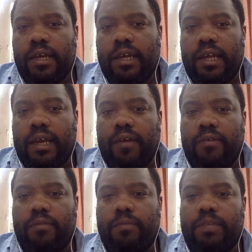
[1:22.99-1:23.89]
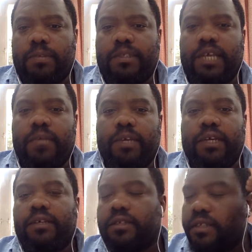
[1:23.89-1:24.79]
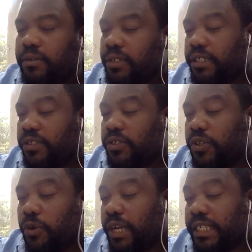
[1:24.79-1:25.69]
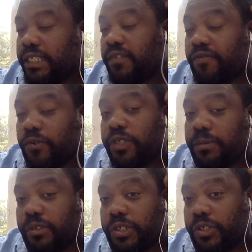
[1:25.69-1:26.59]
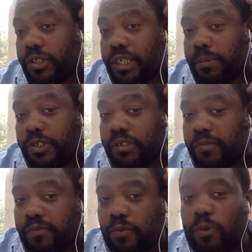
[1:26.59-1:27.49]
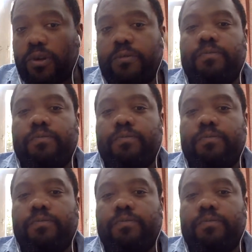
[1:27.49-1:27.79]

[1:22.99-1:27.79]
Now, Mesopotamia is known as the first civilization, as I mentioned before,